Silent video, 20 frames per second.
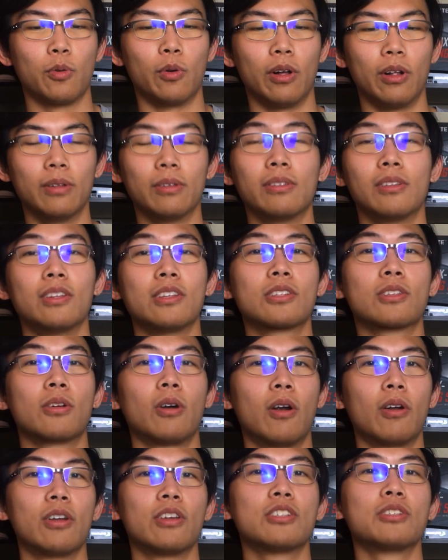well, this
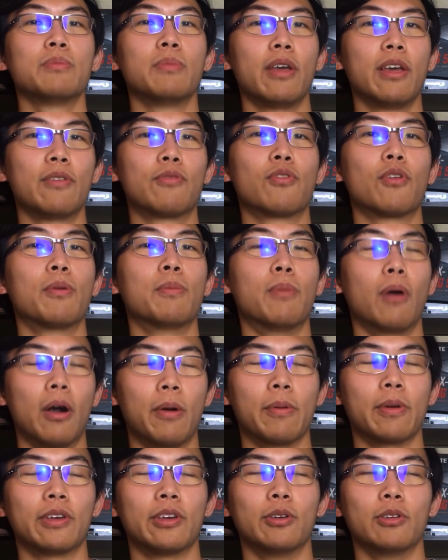card is made for
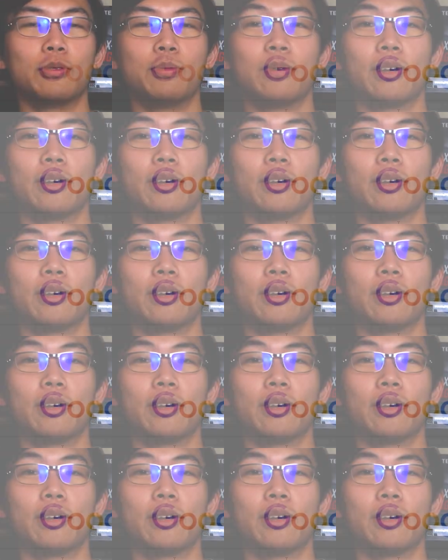barbecues